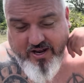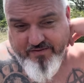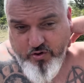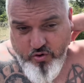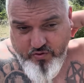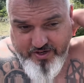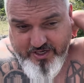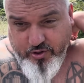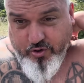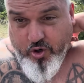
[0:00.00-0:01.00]
I've already
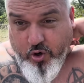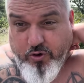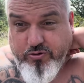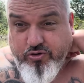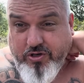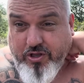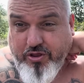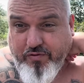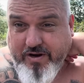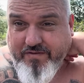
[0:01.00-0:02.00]
done
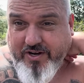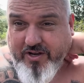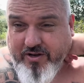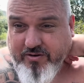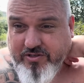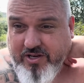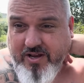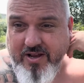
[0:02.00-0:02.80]
103 videos.